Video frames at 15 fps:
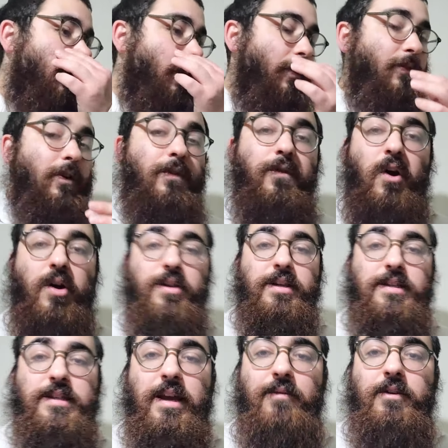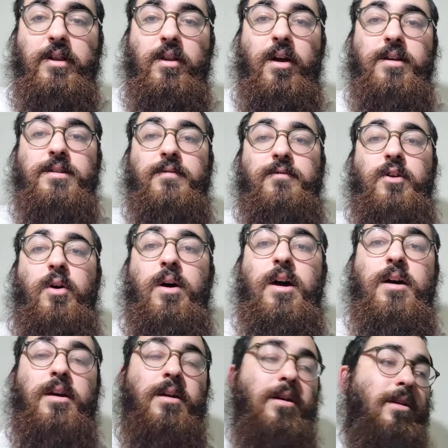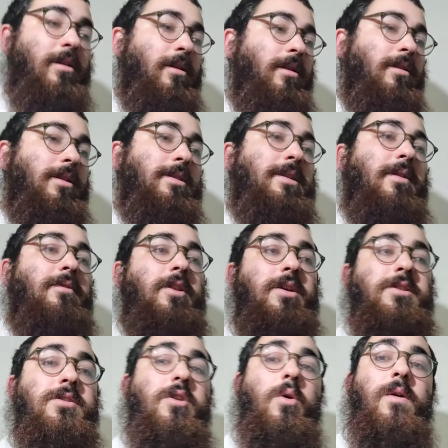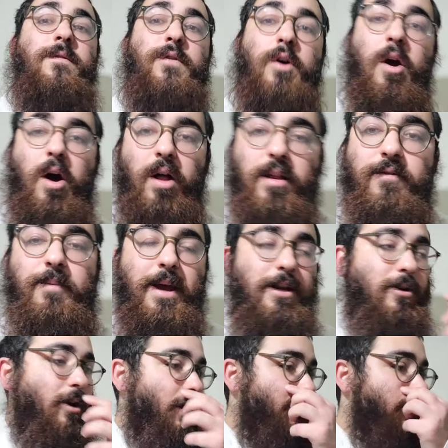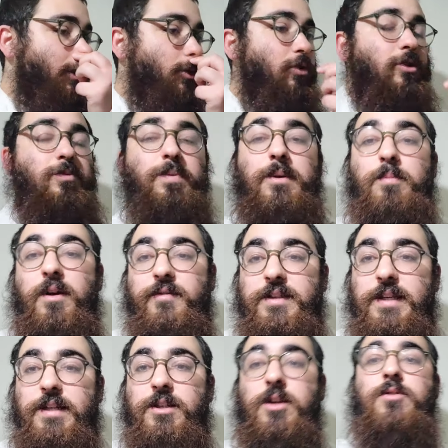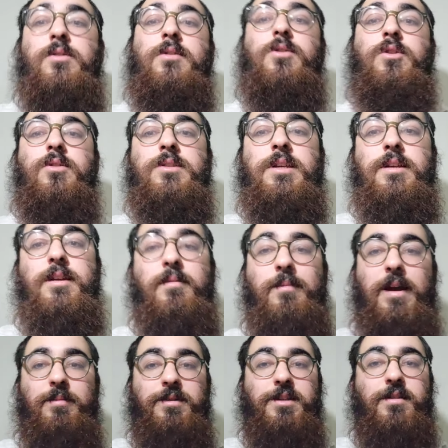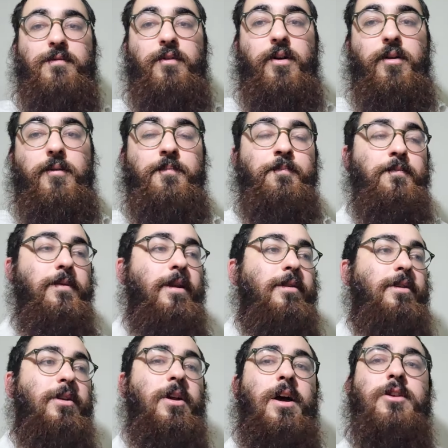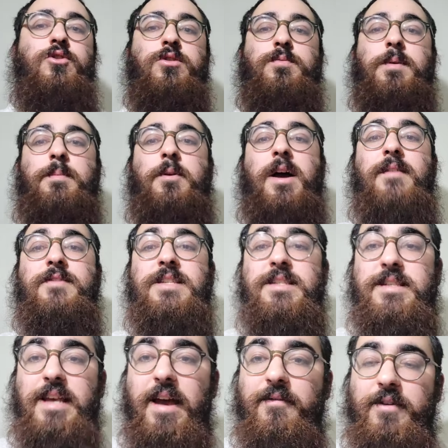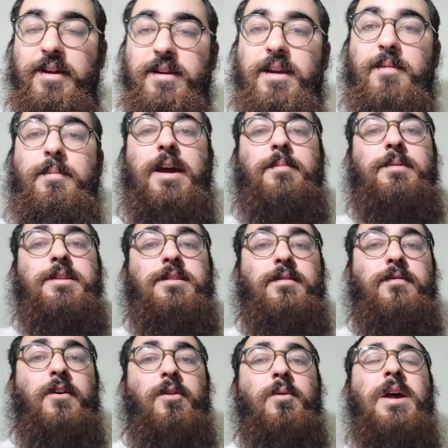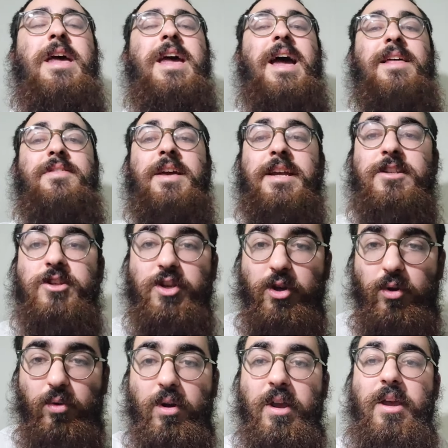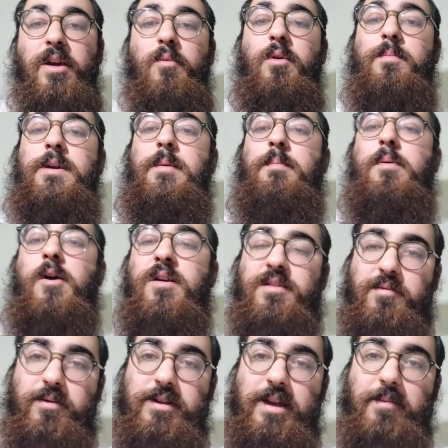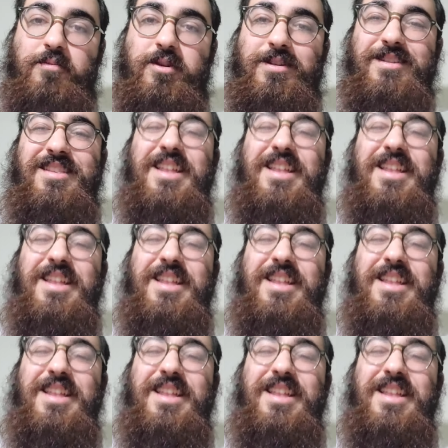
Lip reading: If you follow the seven laws of Noah, the seven laws of Noah for all of mankind. The Jewish people have 613 commandments to follow. The non-Jewish people have 7 commandments to follow. And they too will be a part of the redemption.